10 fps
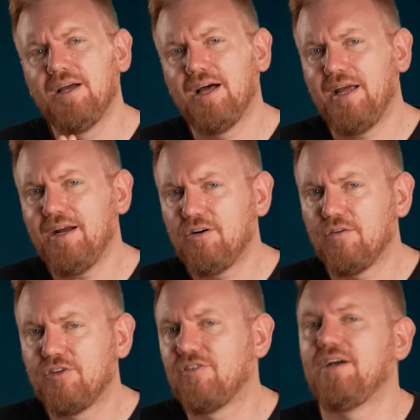an
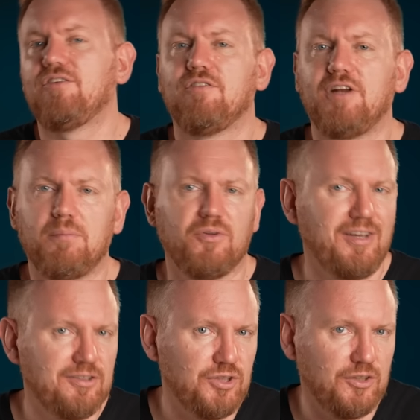aircraft the size of an
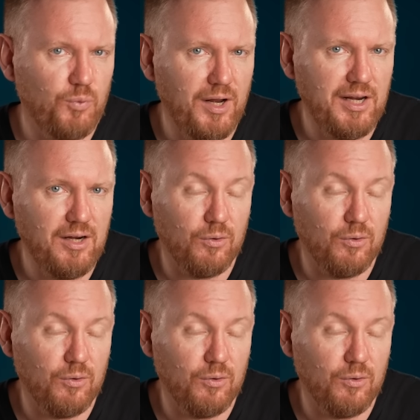Airbus A320